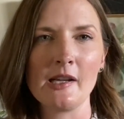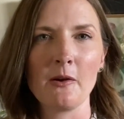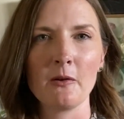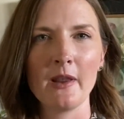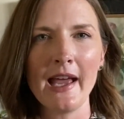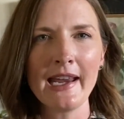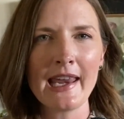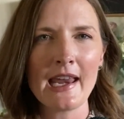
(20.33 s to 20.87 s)

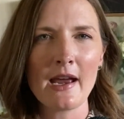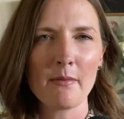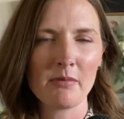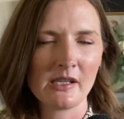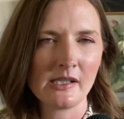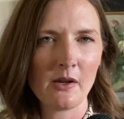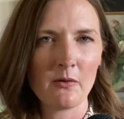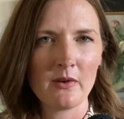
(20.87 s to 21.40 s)
lucky
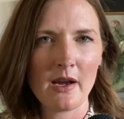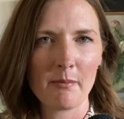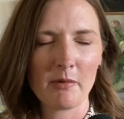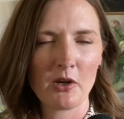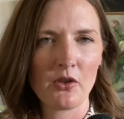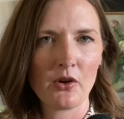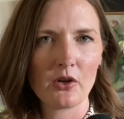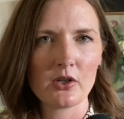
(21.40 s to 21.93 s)
episode number
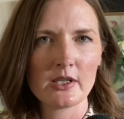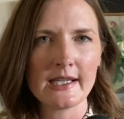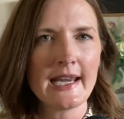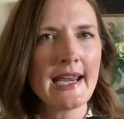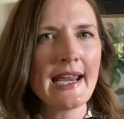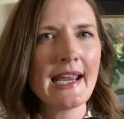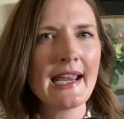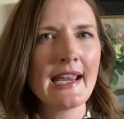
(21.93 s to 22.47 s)

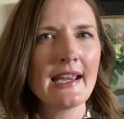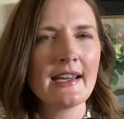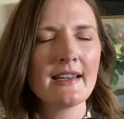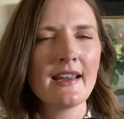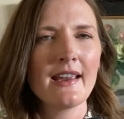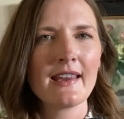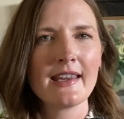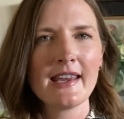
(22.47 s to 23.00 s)

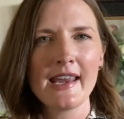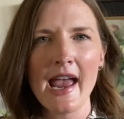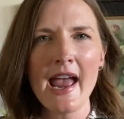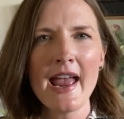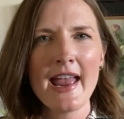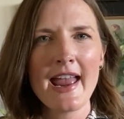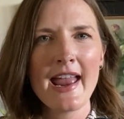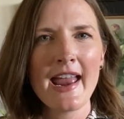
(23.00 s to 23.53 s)
13.
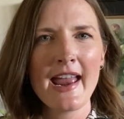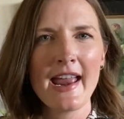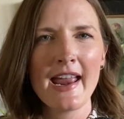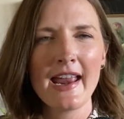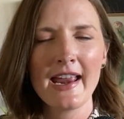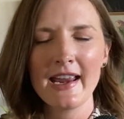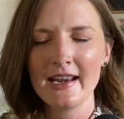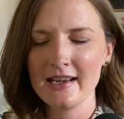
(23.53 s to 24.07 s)

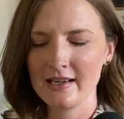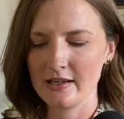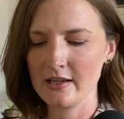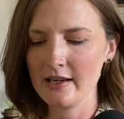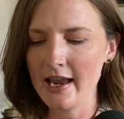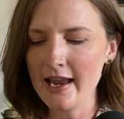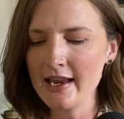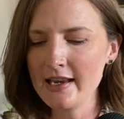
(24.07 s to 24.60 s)
Yay!
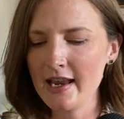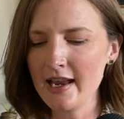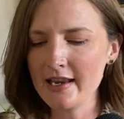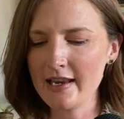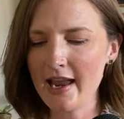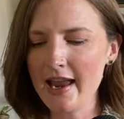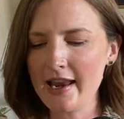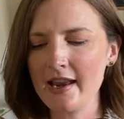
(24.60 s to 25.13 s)
Yay, yay,
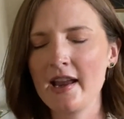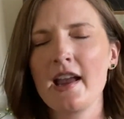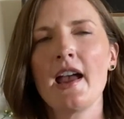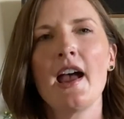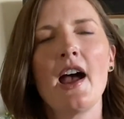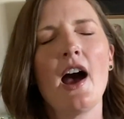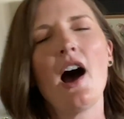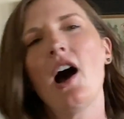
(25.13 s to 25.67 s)
yay.
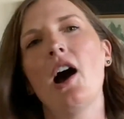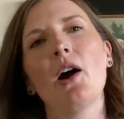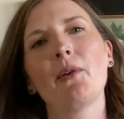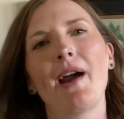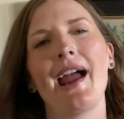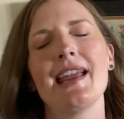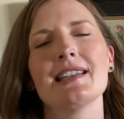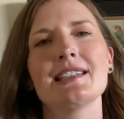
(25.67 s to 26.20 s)
All
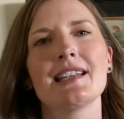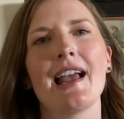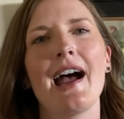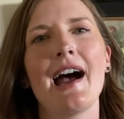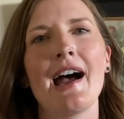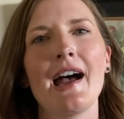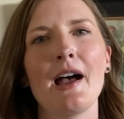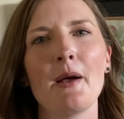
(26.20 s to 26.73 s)
right,
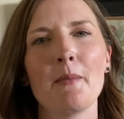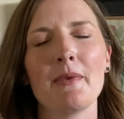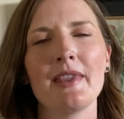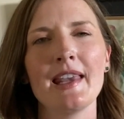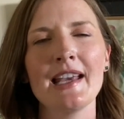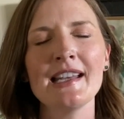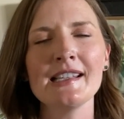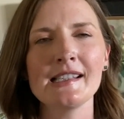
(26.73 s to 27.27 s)

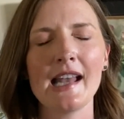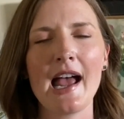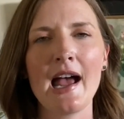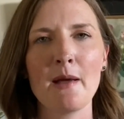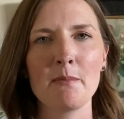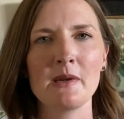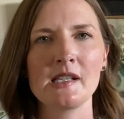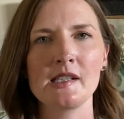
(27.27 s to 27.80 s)
this
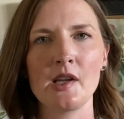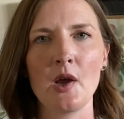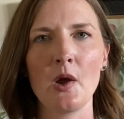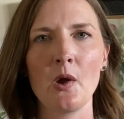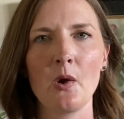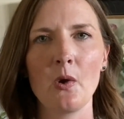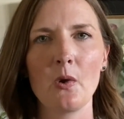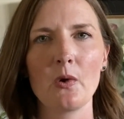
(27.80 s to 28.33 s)

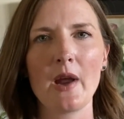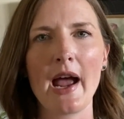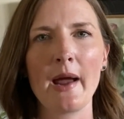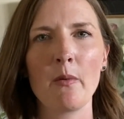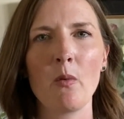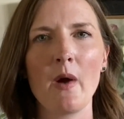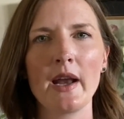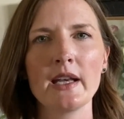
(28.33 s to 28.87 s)
episode, I
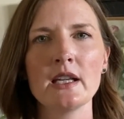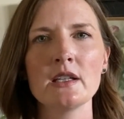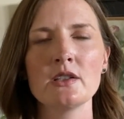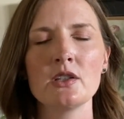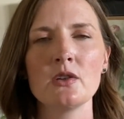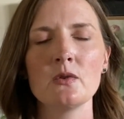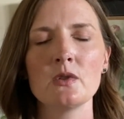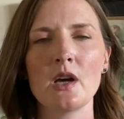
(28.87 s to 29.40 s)
wanted
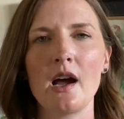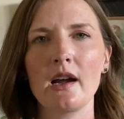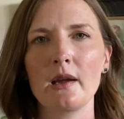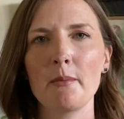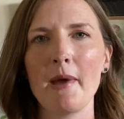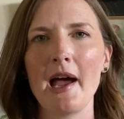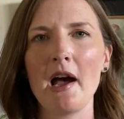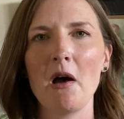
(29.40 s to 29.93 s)
to talk
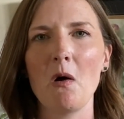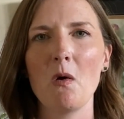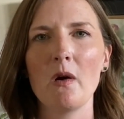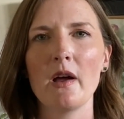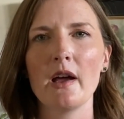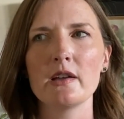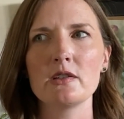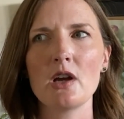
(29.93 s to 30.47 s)
about
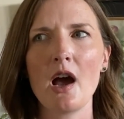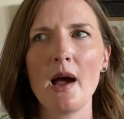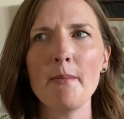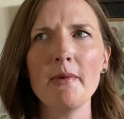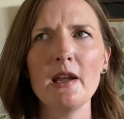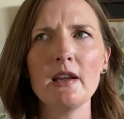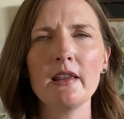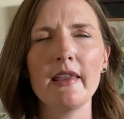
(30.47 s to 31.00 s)
a
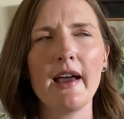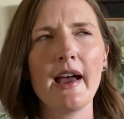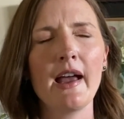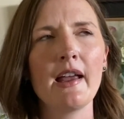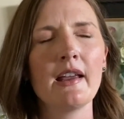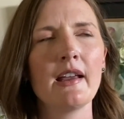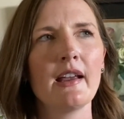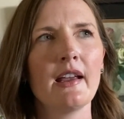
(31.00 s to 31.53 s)
topic
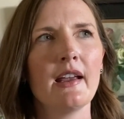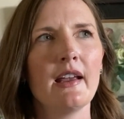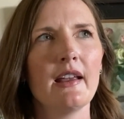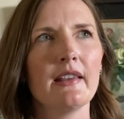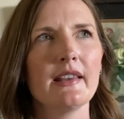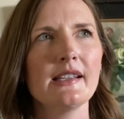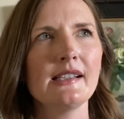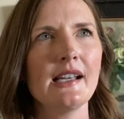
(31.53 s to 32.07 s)
that
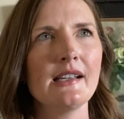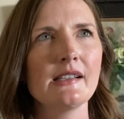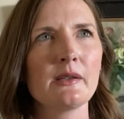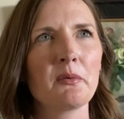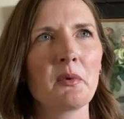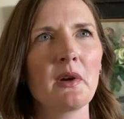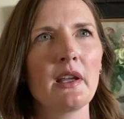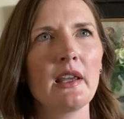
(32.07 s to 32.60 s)
this has
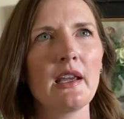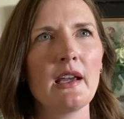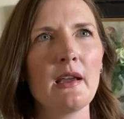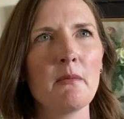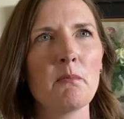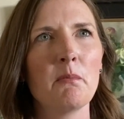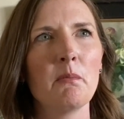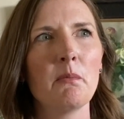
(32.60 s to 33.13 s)

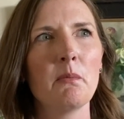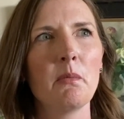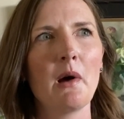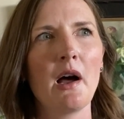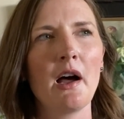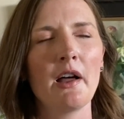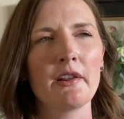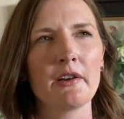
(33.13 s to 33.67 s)
really
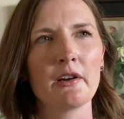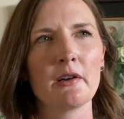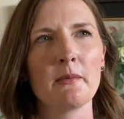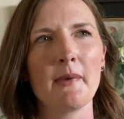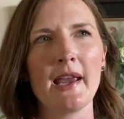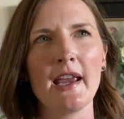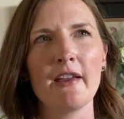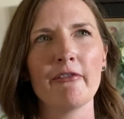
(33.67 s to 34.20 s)
bothered
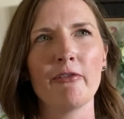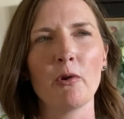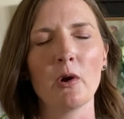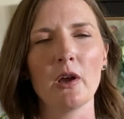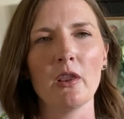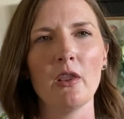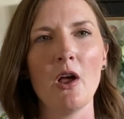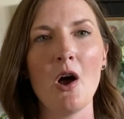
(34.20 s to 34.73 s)
me for
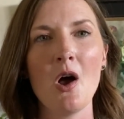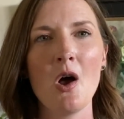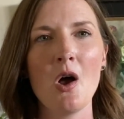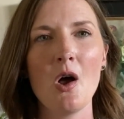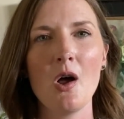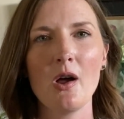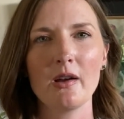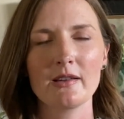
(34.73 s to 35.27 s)
a
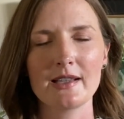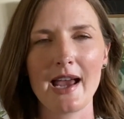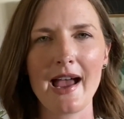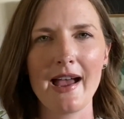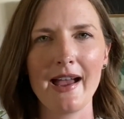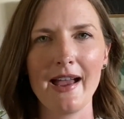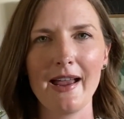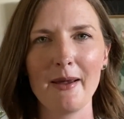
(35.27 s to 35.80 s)
long
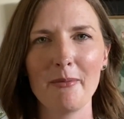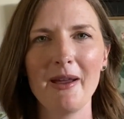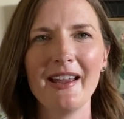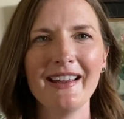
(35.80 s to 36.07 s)
time.